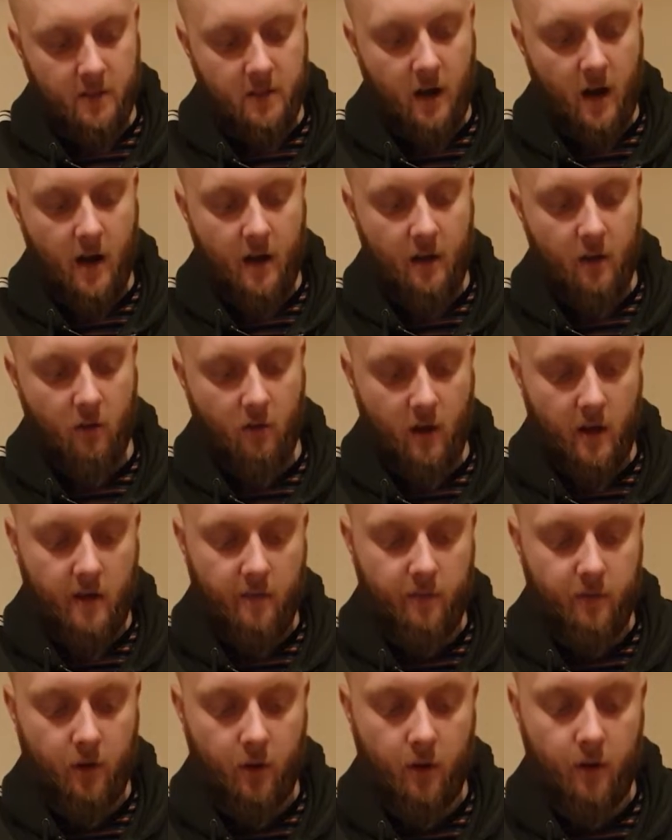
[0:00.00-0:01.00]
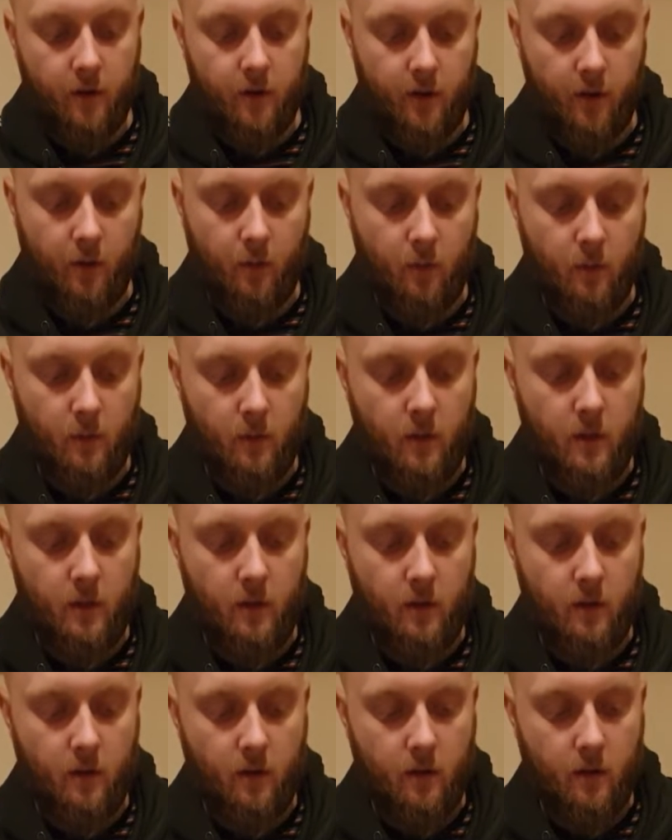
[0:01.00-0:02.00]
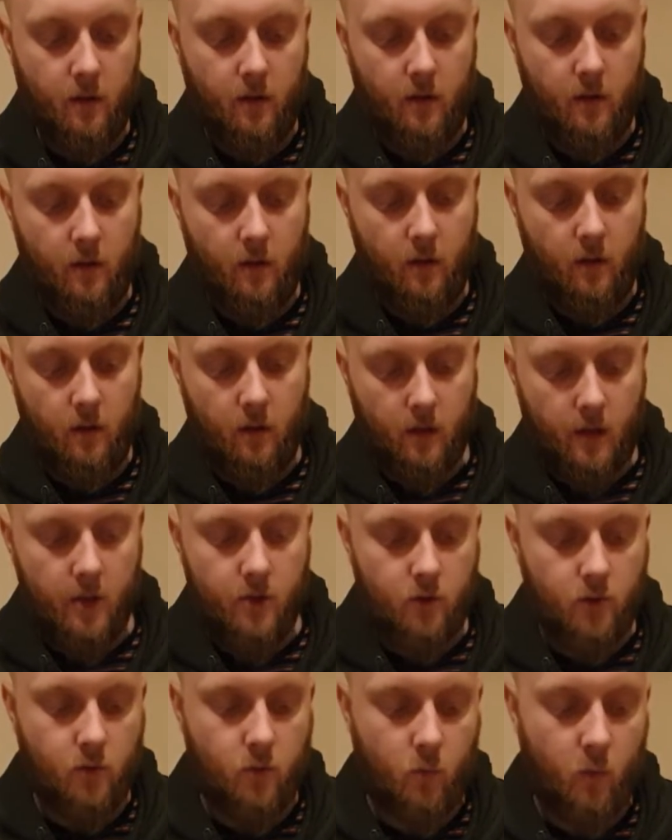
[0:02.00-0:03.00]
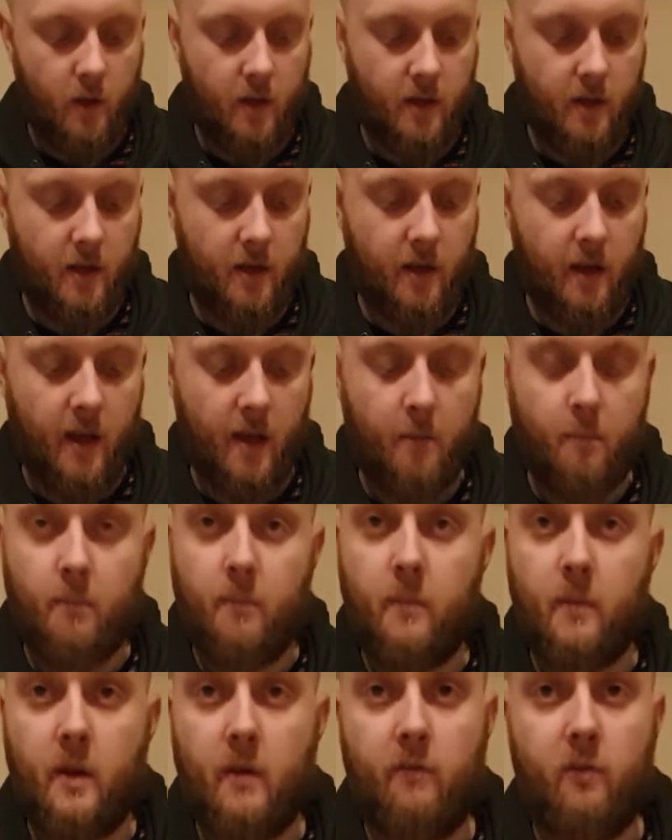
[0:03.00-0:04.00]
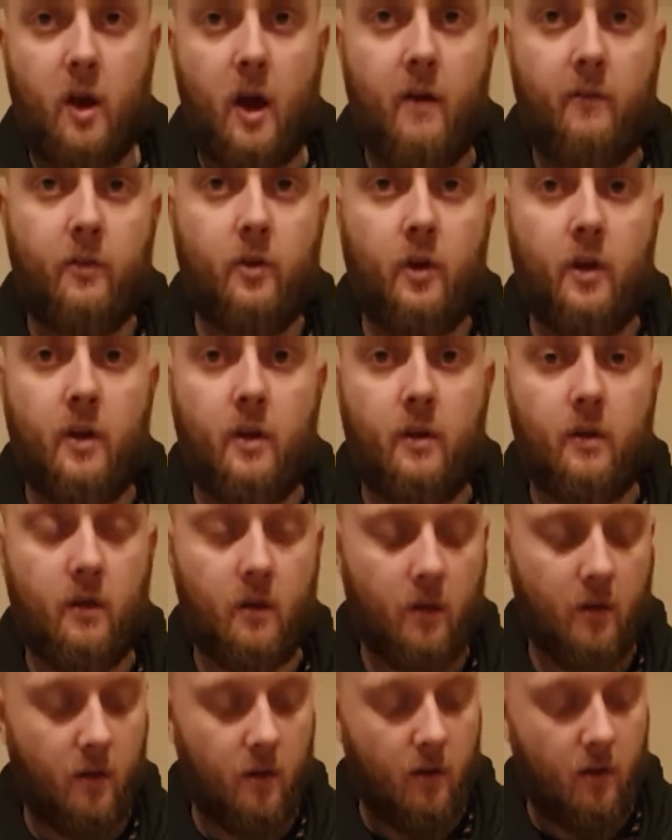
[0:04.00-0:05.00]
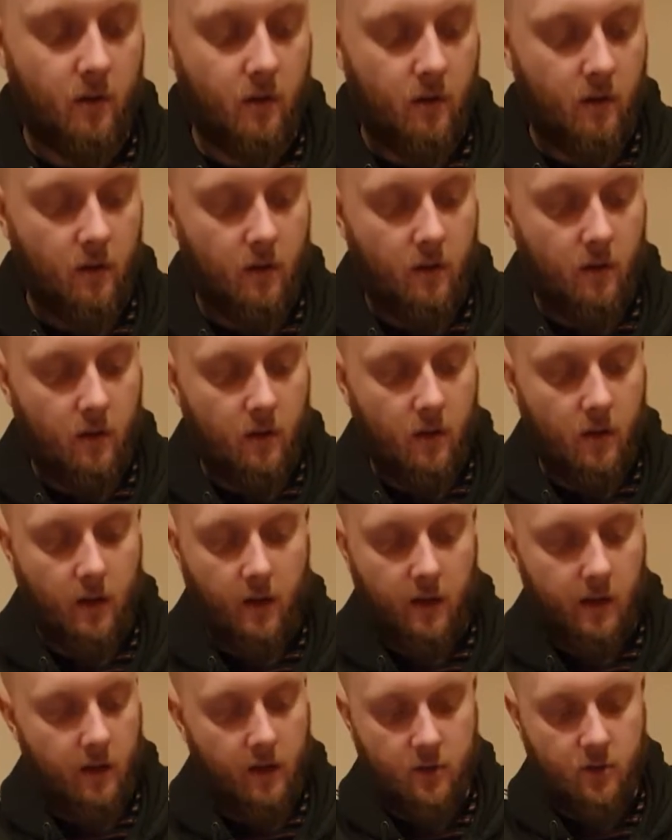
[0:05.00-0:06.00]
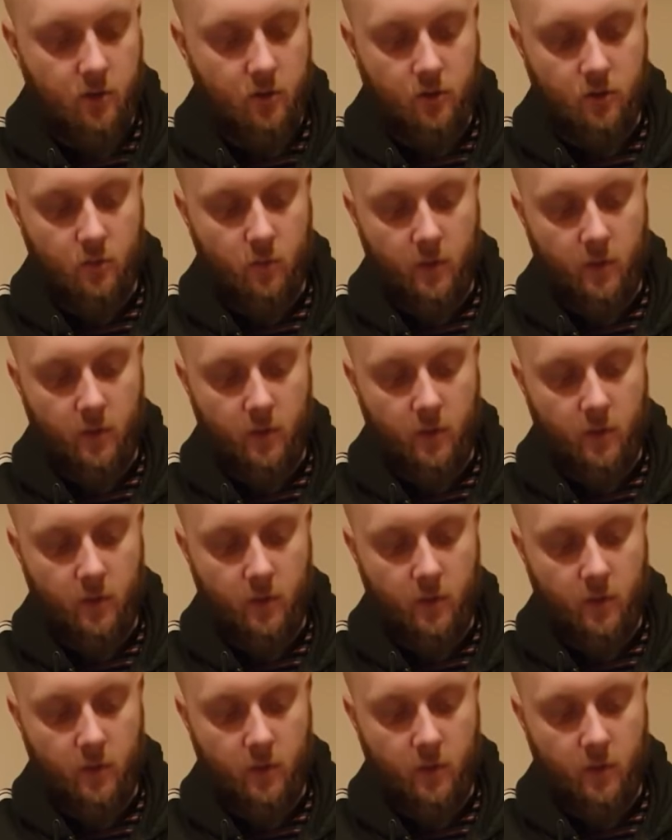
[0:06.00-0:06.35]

engraved turn 2 can just win you the game if you have Titan. It can literally just win.